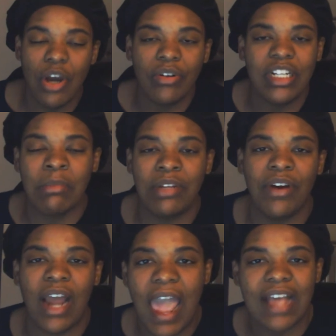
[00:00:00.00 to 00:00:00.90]
to choke this
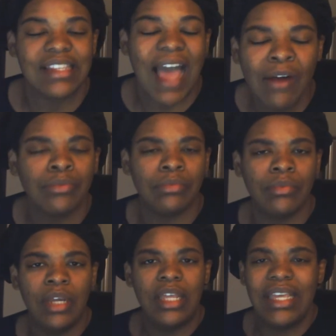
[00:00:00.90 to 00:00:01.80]
motherfucker ass out.
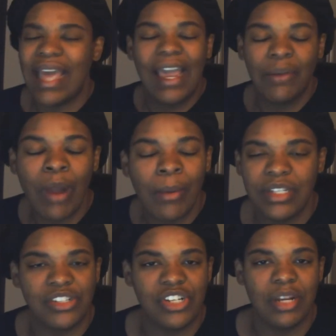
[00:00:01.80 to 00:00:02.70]
He can't get away with
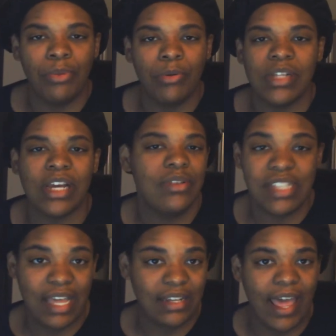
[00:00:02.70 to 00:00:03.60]
this shit. And Brooke was like, who
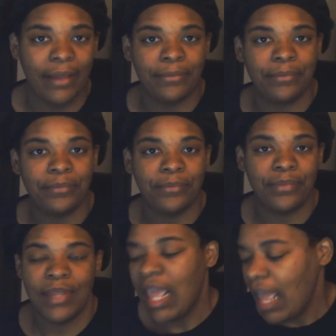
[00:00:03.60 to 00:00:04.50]
said that?
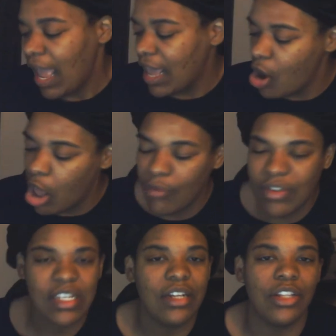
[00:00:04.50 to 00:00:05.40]
And all of
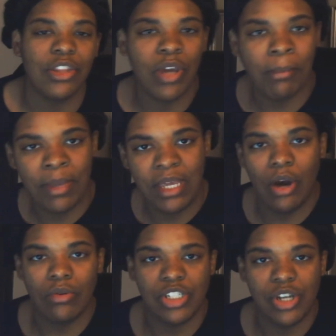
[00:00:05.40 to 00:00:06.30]
a sudden, the three
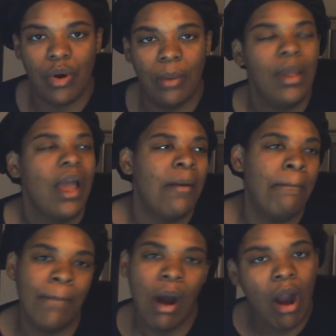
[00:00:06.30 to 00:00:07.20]
amigos show up.
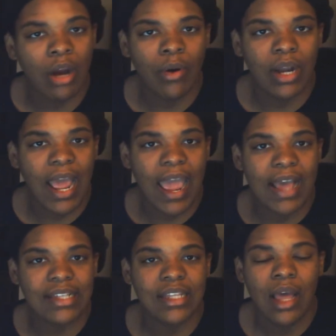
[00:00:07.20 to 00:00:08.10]
Margaret
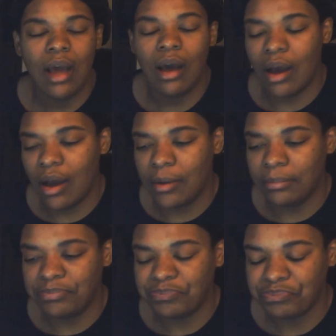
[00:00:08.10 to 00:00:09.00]
ass, the